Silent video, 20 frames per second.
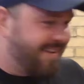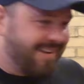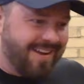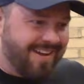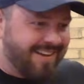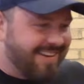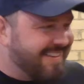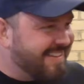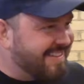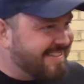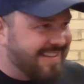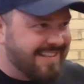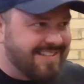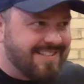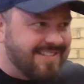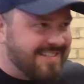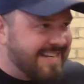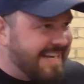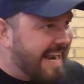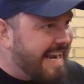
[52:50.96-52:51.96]
Like,
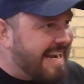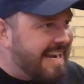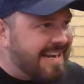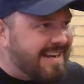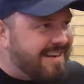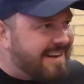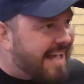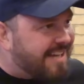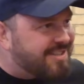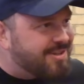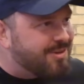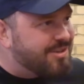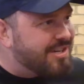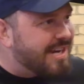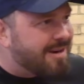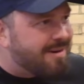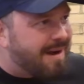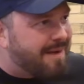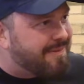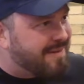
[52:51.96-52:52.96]
this isn't any National
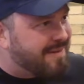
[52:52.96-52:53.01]
Geographic.